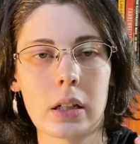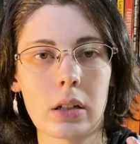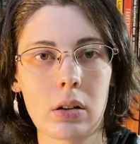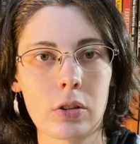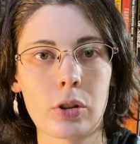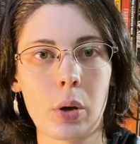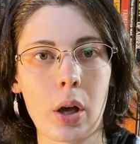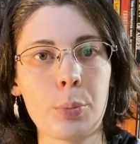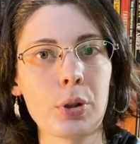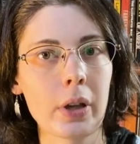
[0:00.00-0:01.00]
can also
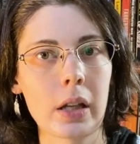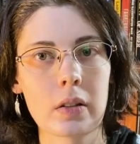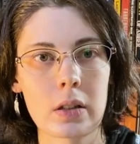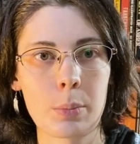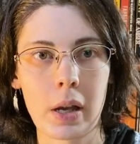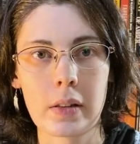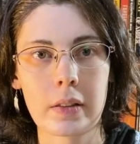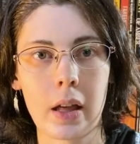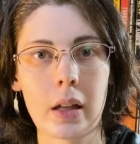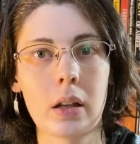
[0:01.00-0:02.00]
help you get into the
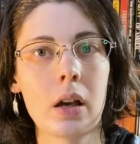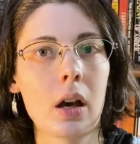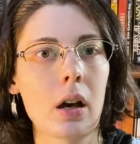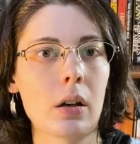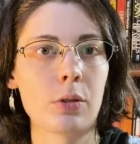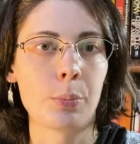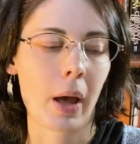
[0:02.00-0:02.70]
mindset of